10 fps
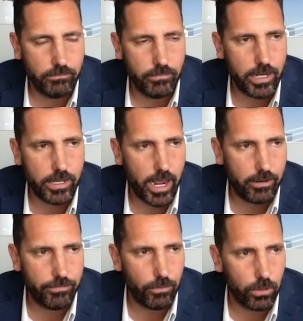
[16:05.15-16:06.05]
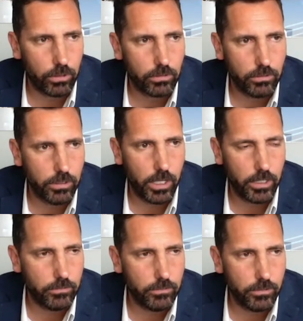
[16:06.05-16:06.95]
day for
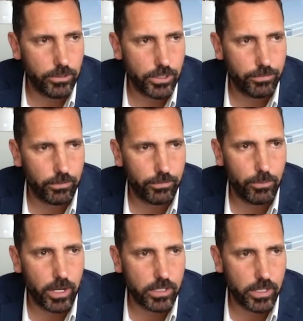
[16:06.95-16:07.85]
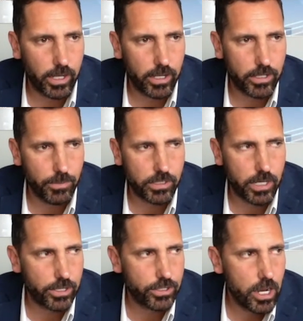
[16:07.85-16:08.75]
just for a few minutes on that guy's
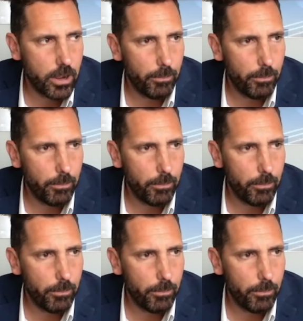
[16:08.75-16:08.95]
mustache.